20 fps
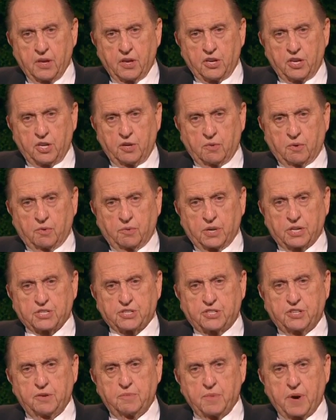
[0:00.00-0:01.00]
you will wish
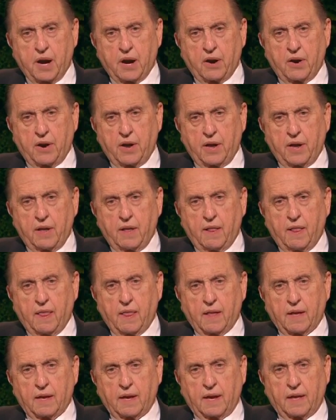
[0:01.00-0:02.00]
to marry
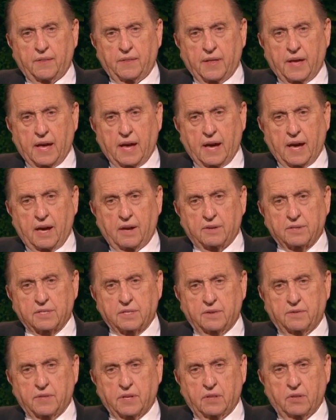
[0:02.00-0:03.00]
in the house
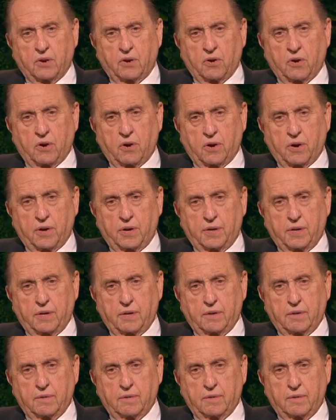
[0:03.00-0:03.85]
of the Lord.